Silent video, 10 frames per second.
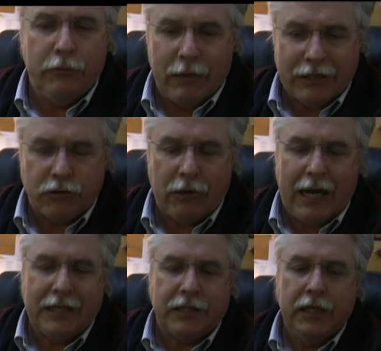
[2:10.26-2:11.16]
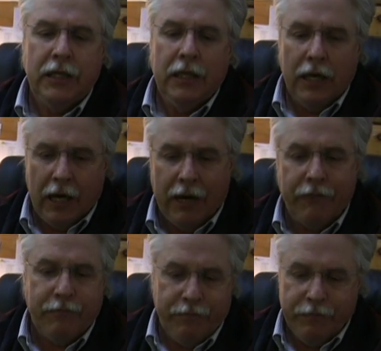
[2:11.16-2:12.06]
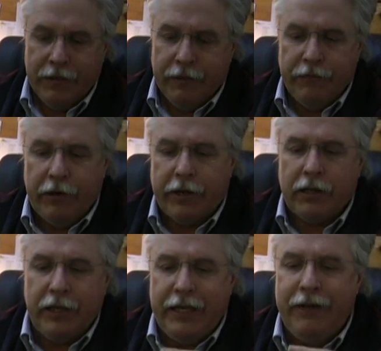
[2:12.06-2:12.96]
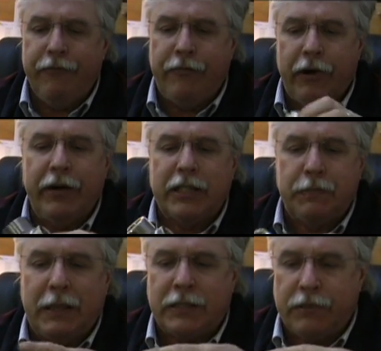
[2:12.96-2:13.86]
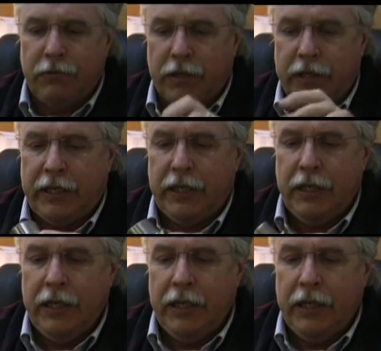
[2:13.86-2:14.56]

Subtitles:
restaurants. Very clean, very expensive looking.